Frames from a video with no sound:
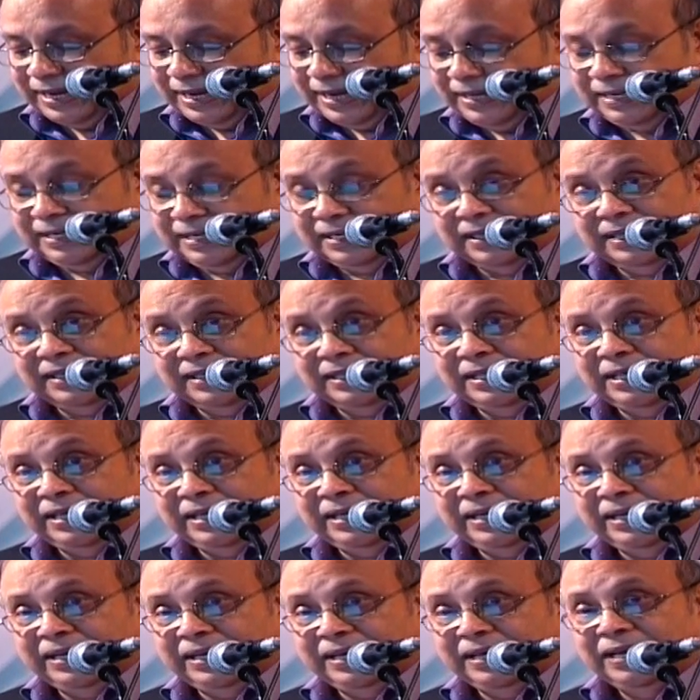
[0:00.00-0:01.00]
at
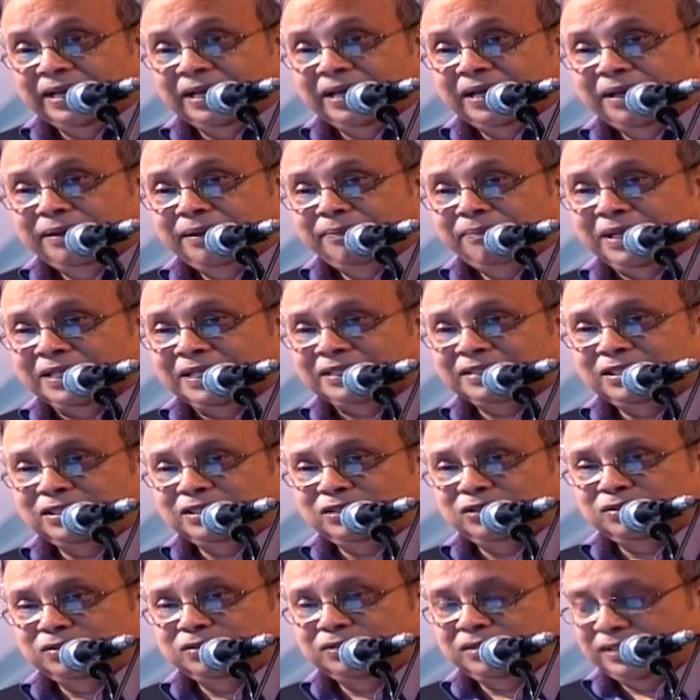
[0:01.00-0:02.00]
the
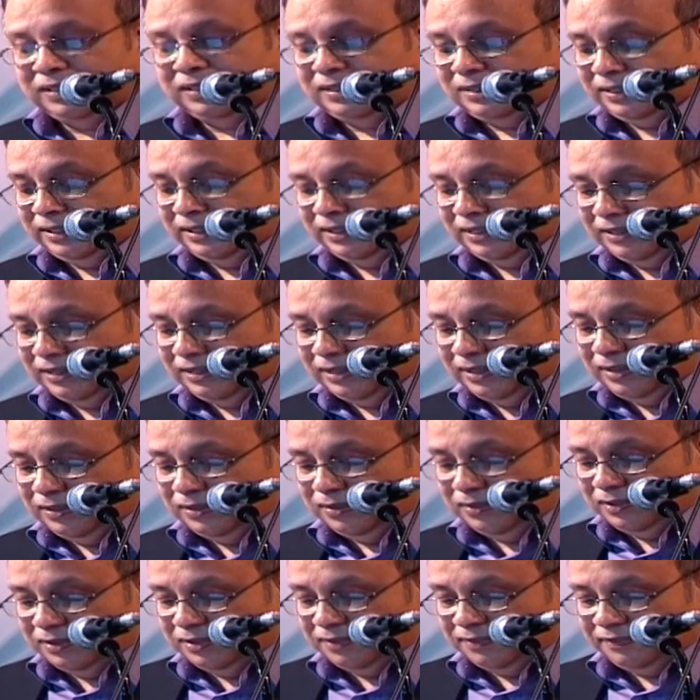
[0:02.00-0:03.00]
Massachusetts
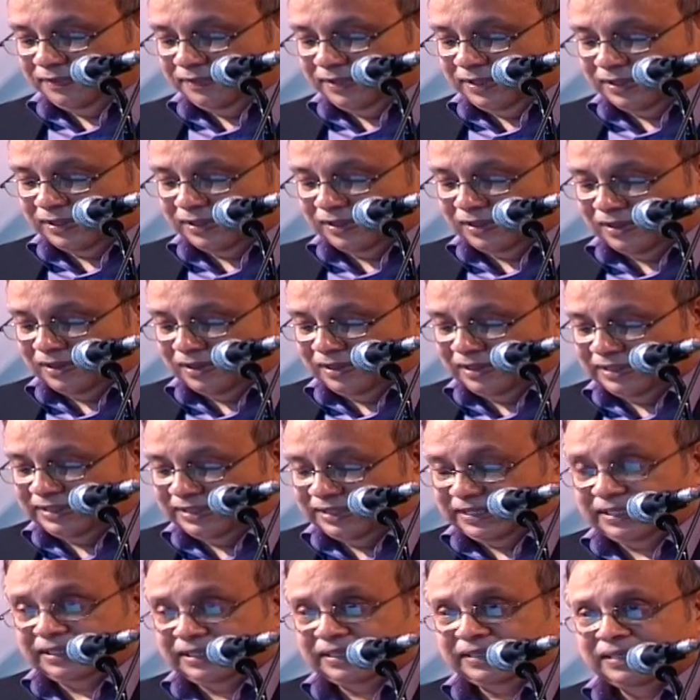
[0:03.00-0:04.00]
Institute of
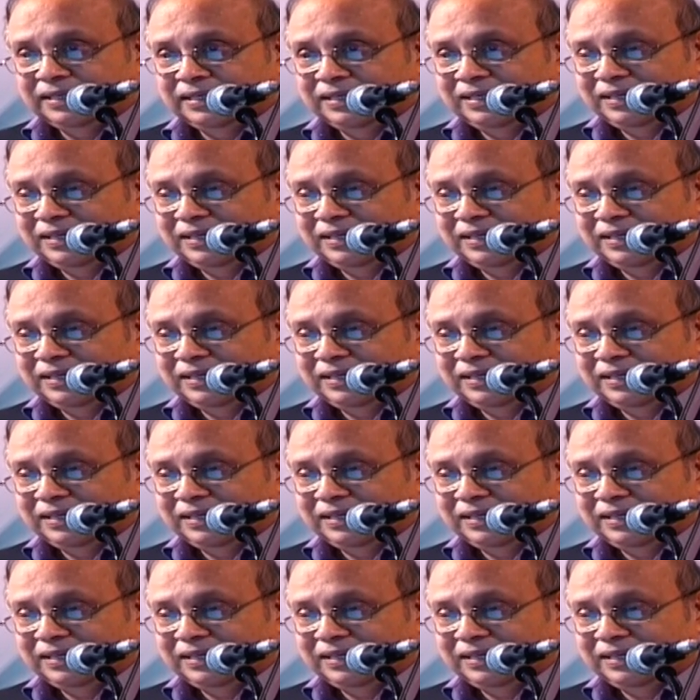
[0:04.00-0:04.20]
Technology,